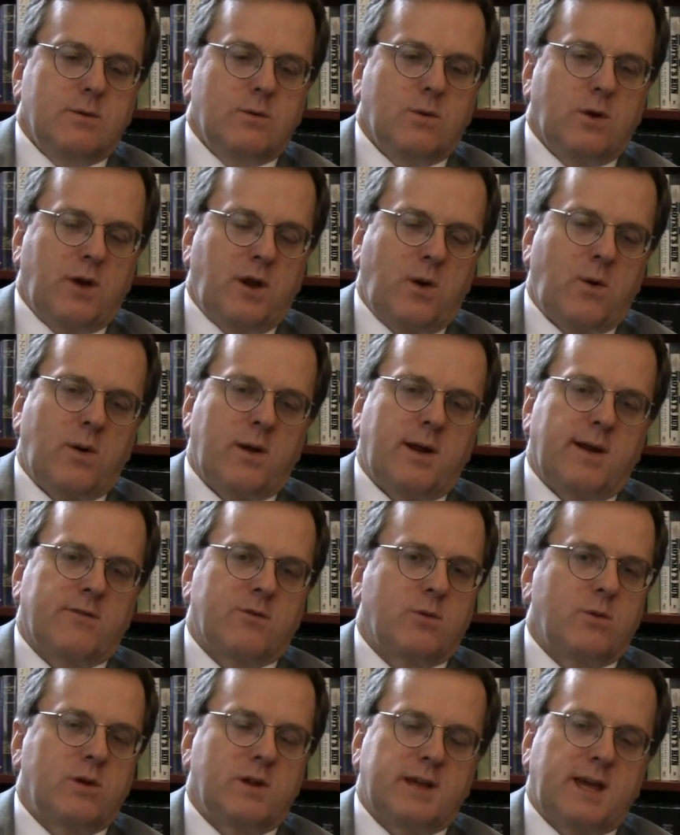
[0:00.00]
Well, no one
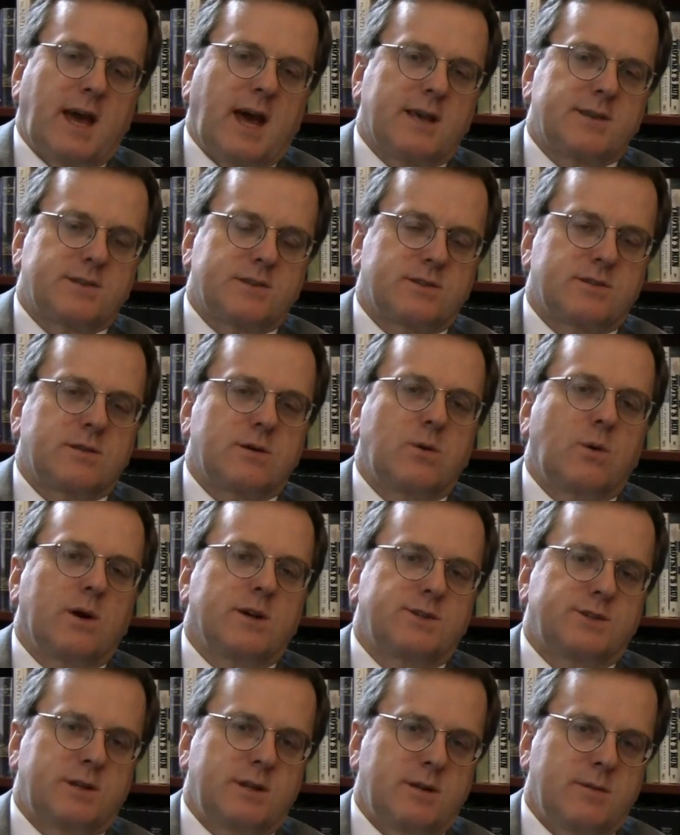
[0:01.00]
ever really asks the
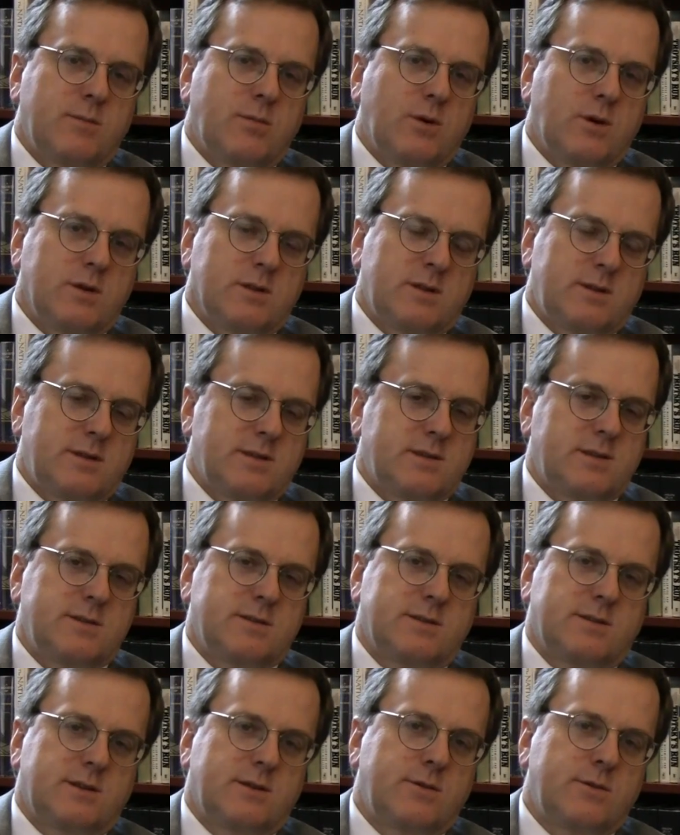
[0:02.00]
question in Portland. It's
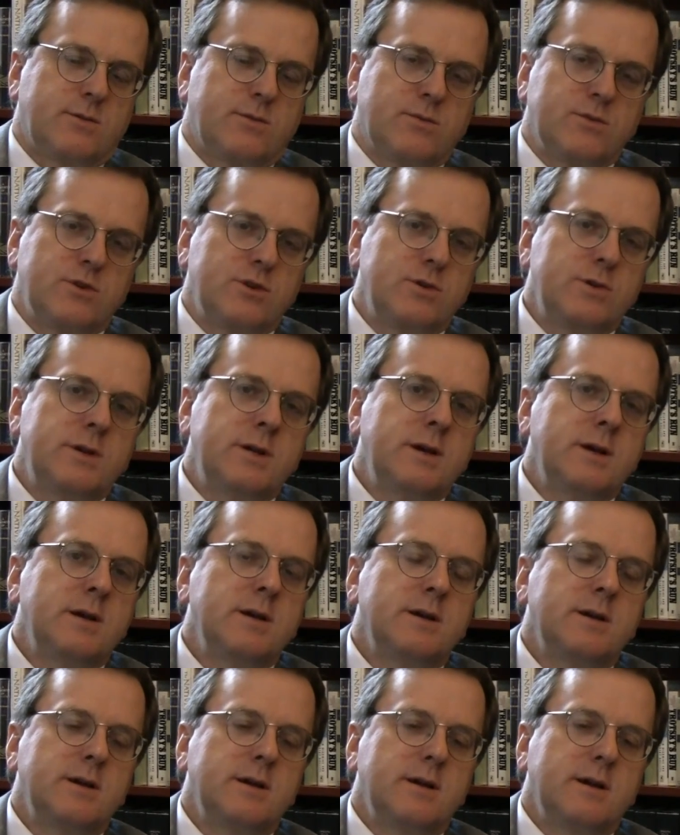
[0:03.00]
considered rude.
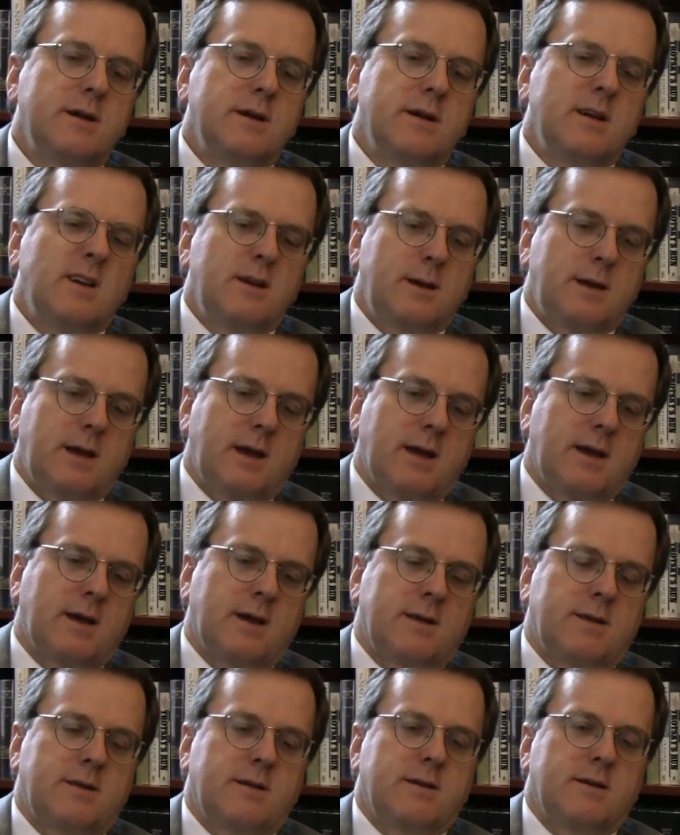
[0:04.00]

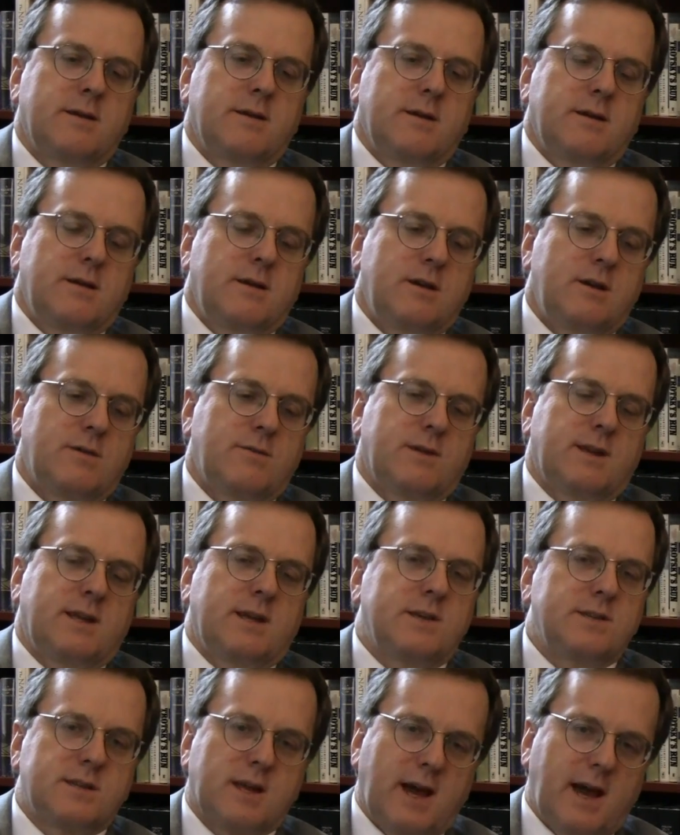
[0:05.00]
And if it
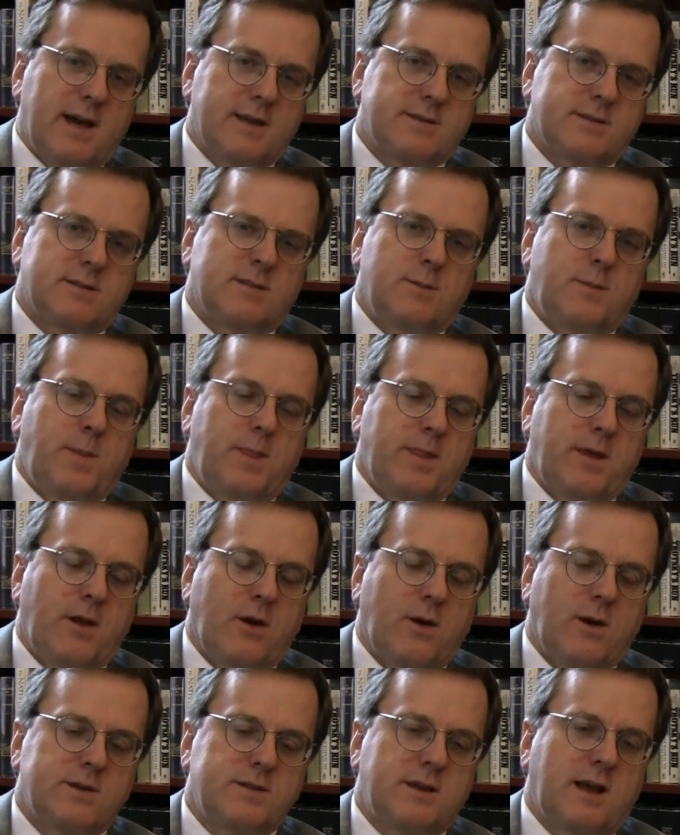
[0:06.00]
is asked, they
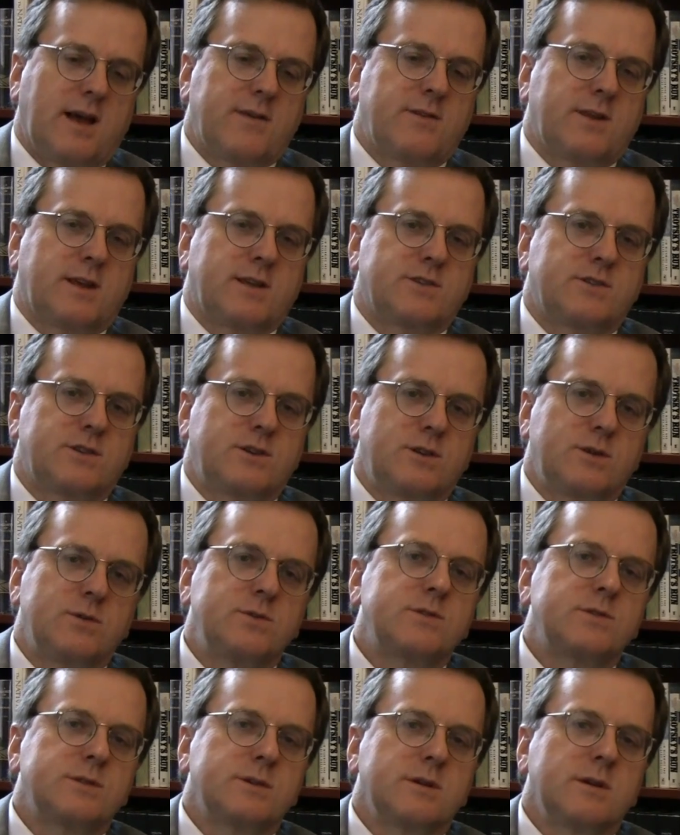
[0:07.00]
always have an
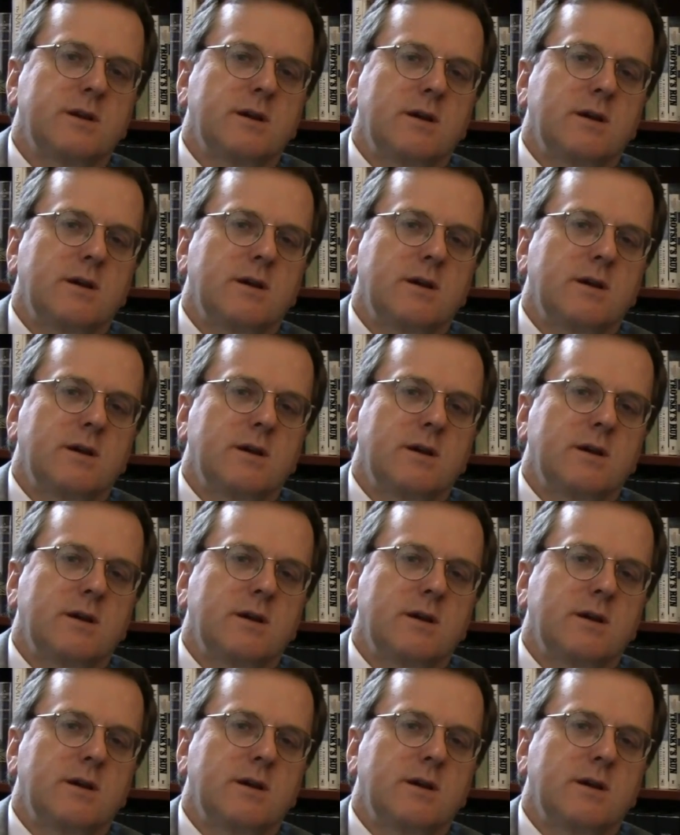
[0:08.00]
excuse.